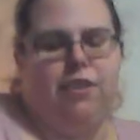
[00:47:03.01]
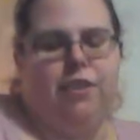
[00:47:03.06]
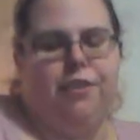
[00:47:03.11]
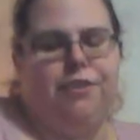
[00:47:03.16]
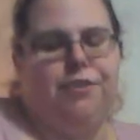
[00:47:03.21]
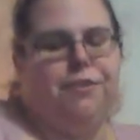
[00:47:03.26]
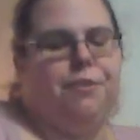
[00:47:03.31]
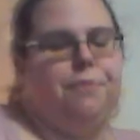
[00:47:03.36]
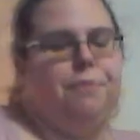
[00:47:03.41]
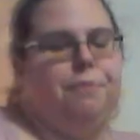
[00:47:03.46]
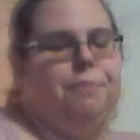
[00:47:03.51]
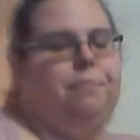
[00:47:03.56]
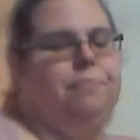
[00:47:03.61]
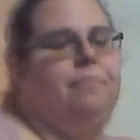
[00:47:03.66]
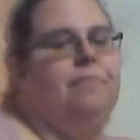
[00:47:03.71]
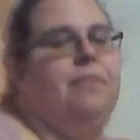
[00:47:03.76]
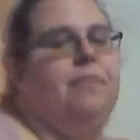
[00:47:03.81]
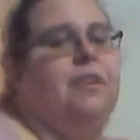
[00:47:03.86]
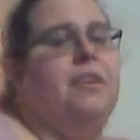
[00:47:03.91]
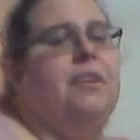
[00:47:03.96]
years.
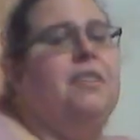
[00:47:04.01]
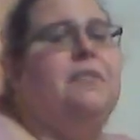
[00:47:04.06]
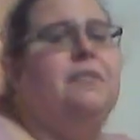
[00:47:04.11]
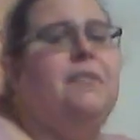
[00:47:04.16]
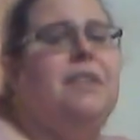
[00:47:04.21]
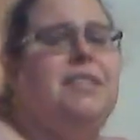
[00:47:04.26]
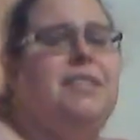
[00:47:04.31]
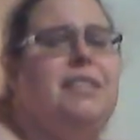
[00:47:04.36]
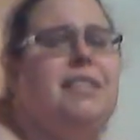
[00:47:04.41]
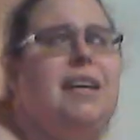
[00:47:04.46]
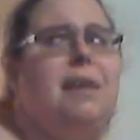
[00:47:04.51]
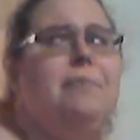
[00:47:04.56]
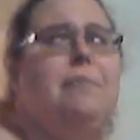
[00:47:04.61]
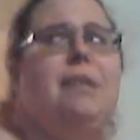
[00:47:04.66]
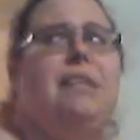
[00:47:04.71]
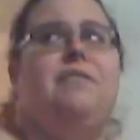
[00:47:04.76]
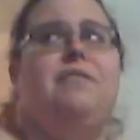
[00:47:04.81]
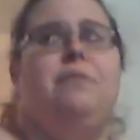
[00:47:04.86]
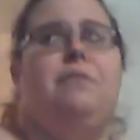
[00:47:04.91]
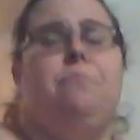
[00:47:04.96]
The rest of the time
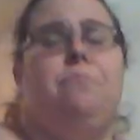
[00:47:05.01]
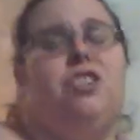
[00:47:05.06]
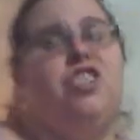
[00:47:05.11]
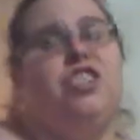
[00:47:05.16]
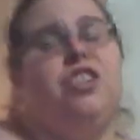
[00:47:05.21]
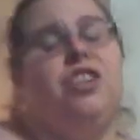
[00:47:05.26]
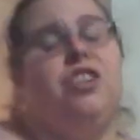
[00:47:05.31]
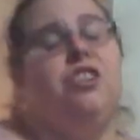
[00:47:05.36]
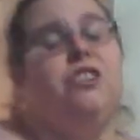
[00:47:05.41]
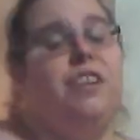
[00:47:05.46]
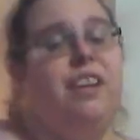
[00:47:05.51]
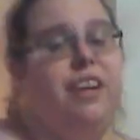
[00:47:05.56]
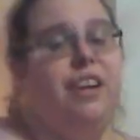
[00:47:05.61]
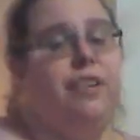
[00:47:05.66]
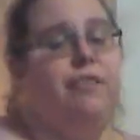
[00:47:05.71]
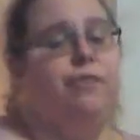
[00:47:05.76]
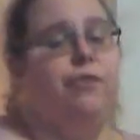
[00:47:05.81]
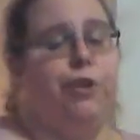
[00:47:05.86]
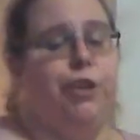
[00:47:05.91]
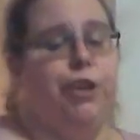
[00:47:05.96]
I lived in Michigan or
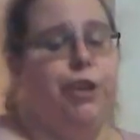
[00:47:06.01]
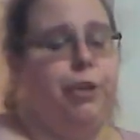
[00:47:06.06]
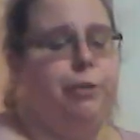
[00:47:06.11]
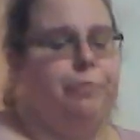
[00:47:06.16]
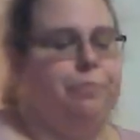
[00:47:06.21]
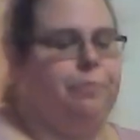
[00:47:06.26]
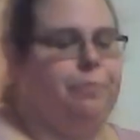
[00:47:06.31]
California.